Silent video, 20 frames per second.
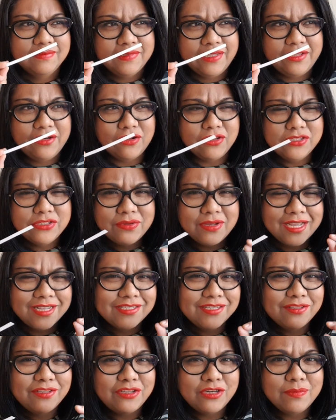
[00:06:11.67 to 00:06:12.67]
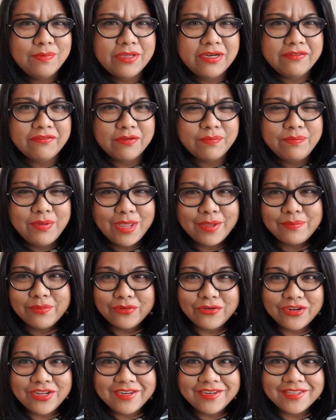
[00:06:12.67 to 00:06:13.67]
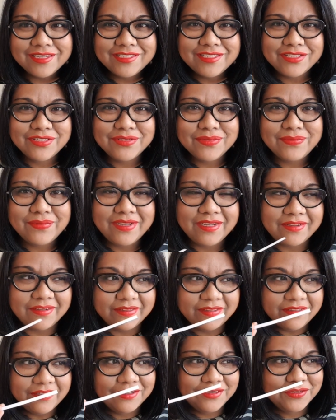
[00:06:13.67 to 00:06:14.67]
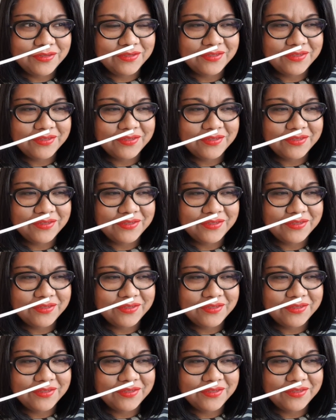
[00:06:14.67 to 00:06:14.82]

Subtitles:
It also has a little bit of a pepperiness as well.